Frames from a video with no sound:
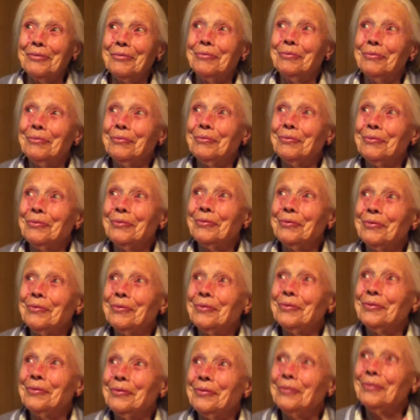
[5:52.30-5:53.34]
And we drank the
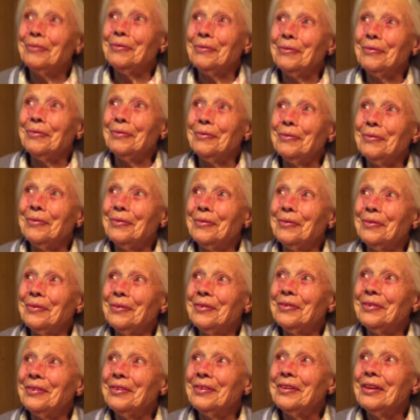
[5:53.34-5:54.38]
buttermilk
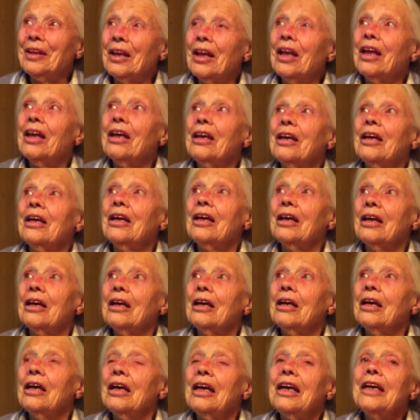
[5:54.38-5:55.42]
because
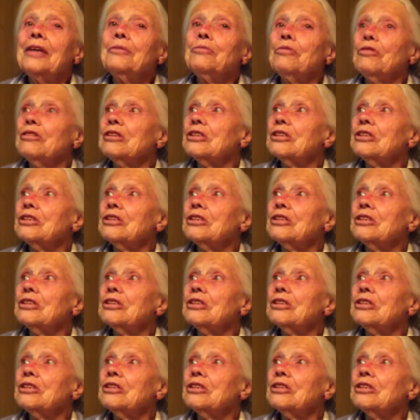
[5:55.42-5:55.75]
not